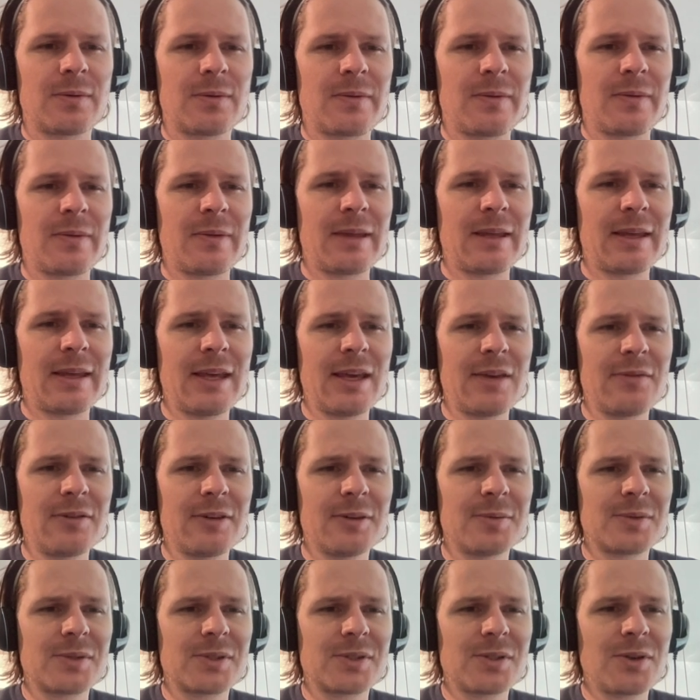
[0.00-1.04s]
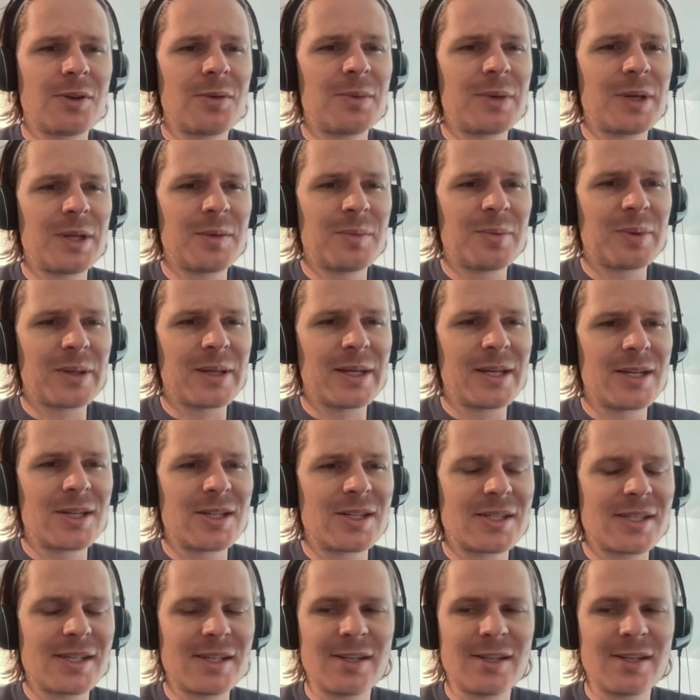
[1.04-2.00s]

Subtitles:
They gave up so many players